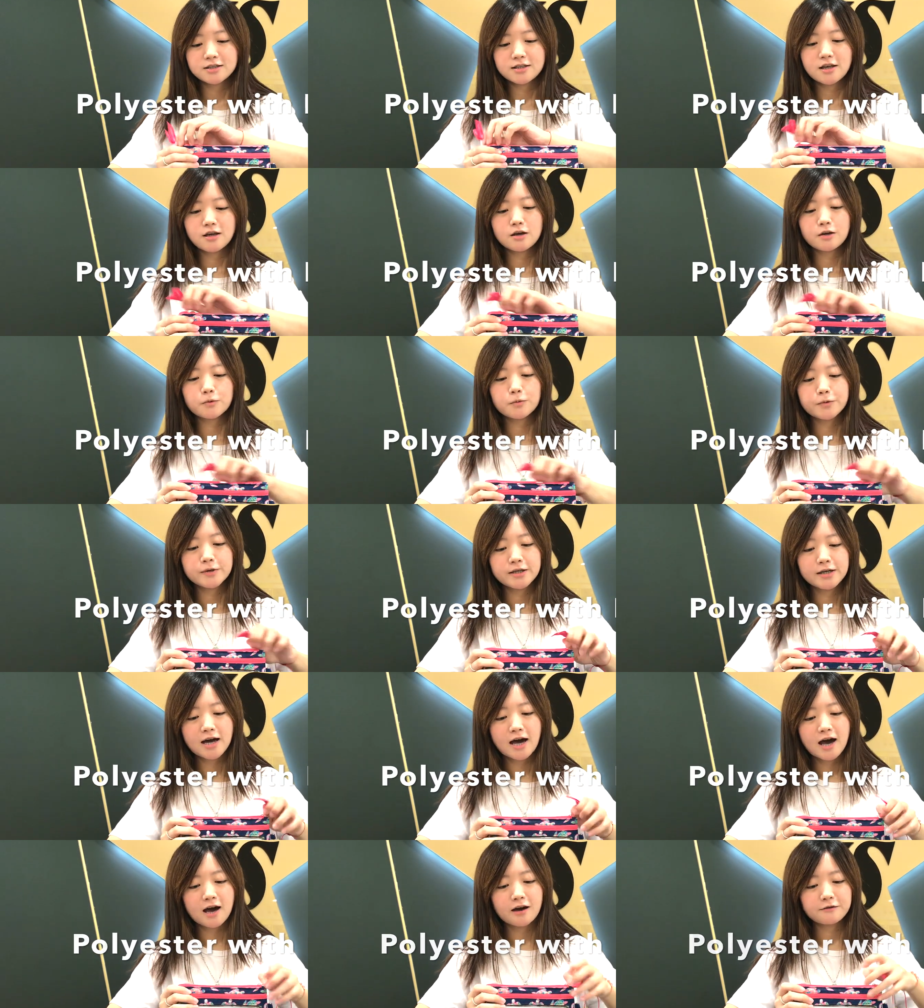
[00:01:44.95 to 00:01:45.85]
So
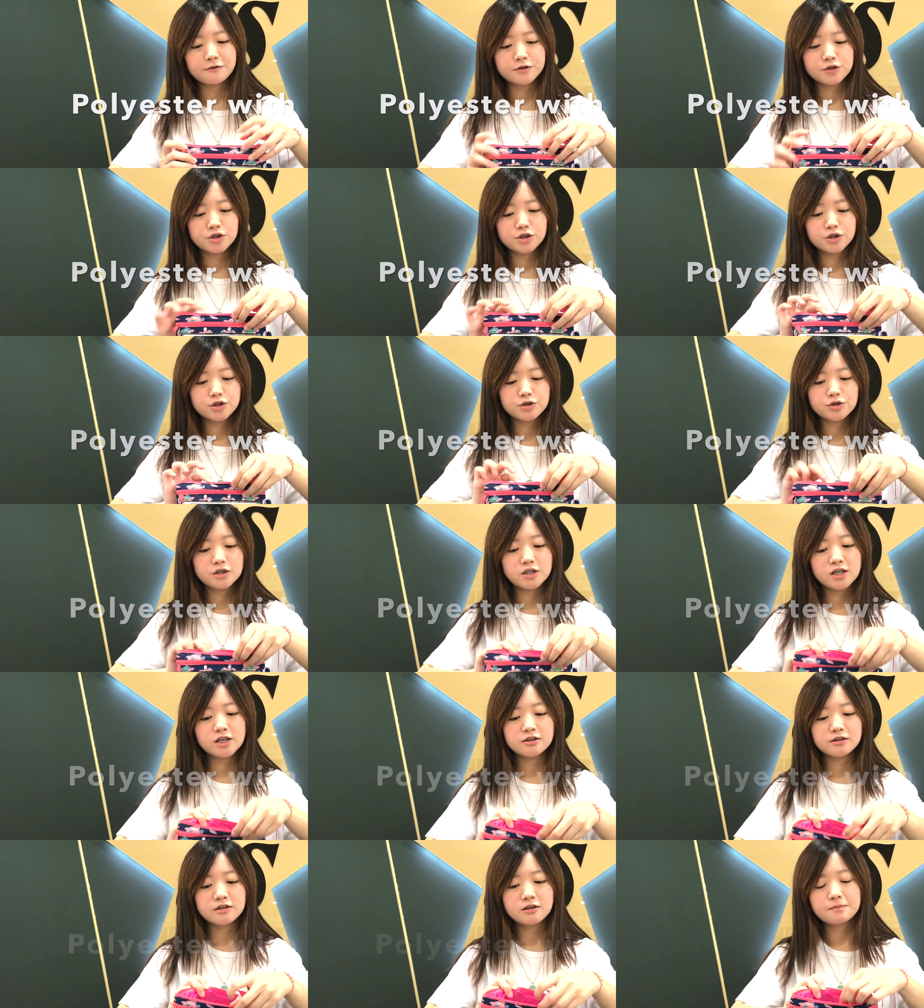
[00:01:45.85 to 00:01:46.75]
we have two
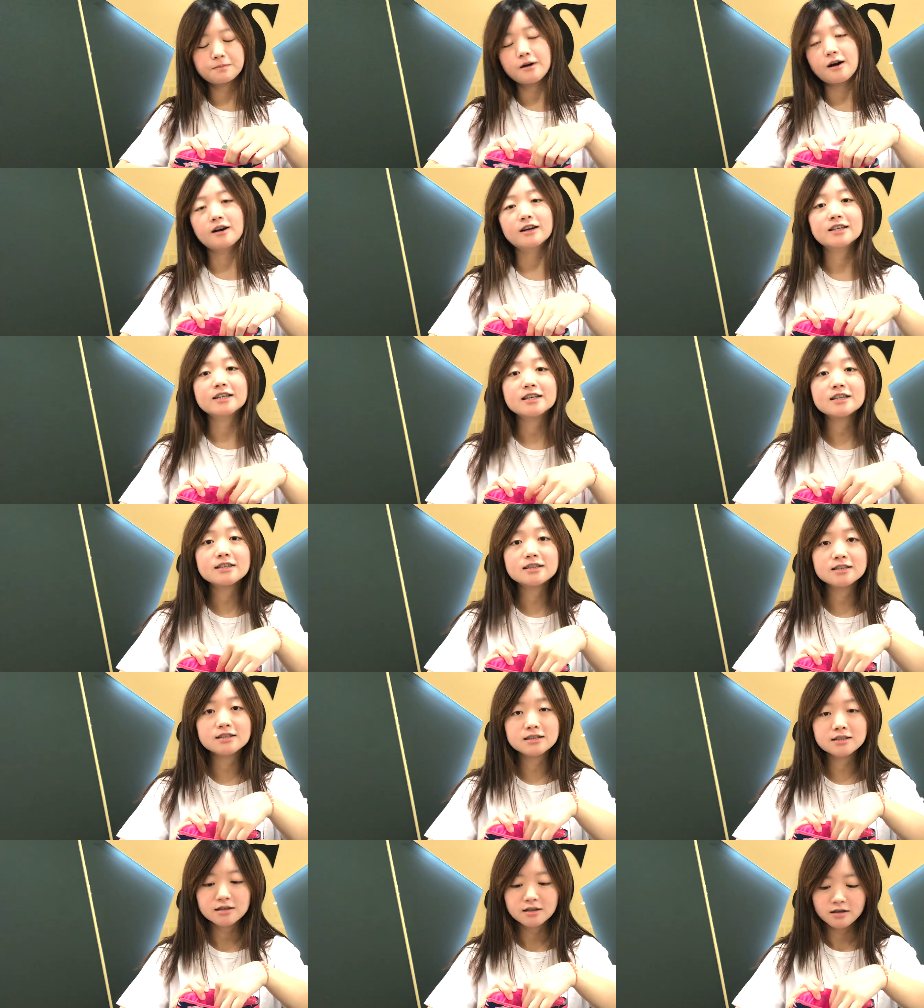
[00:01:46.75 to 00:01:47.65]
inner
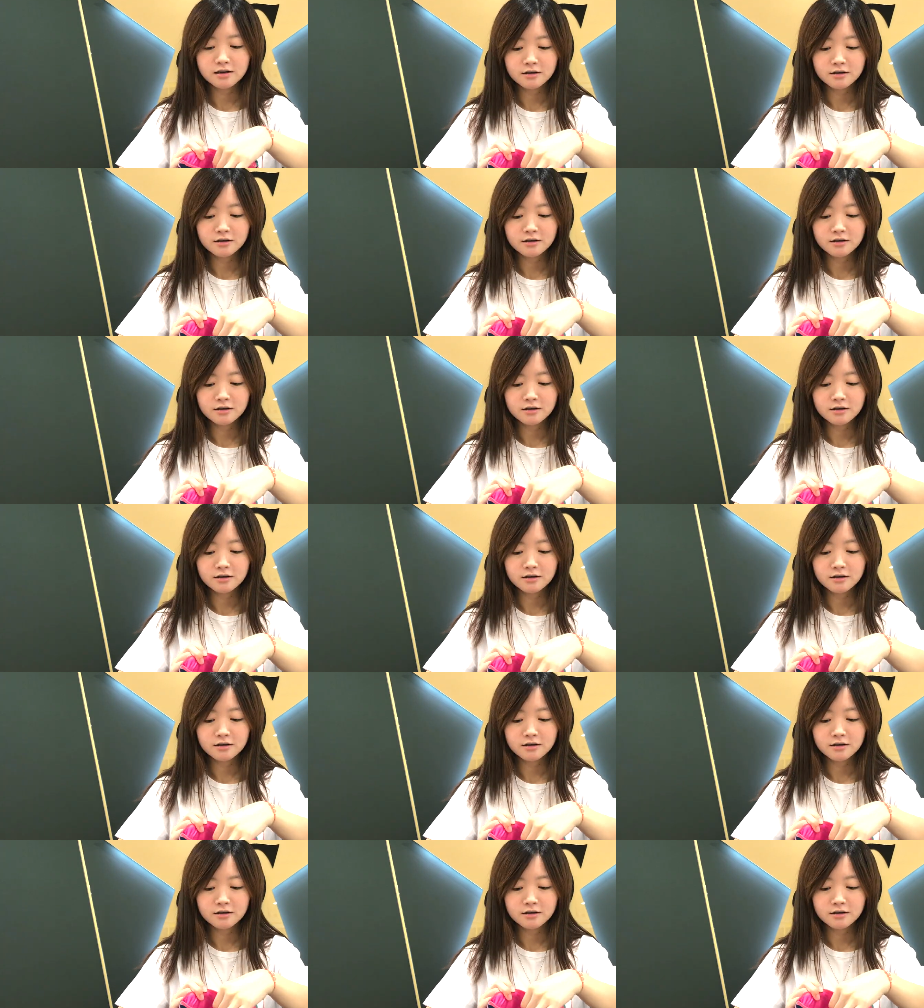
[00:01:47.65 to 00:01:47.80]
pockets